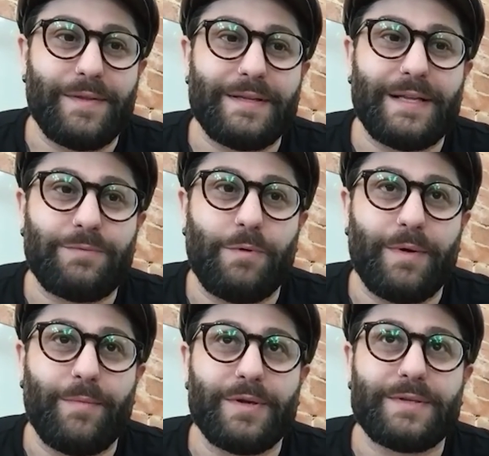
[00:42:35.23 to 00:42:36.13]
I think that's what
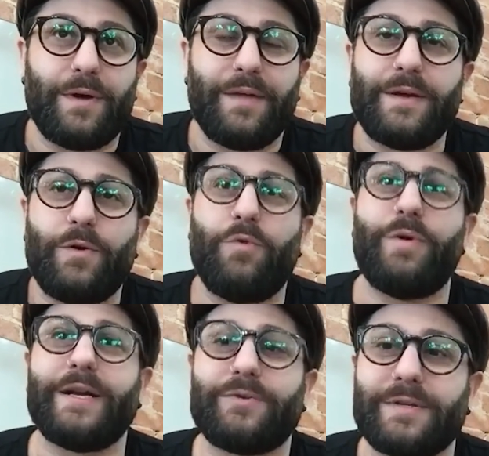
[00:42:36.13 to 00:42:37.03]
I think all
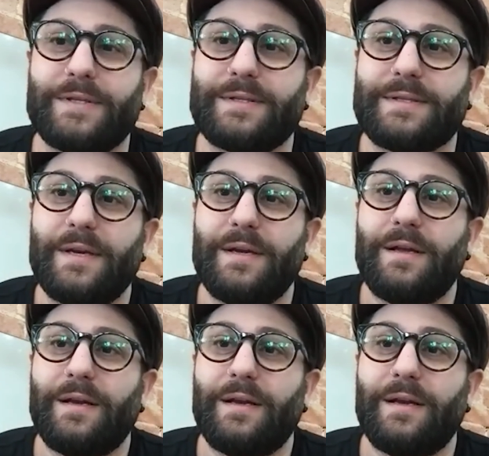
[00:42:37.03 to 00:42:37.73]
hairdressers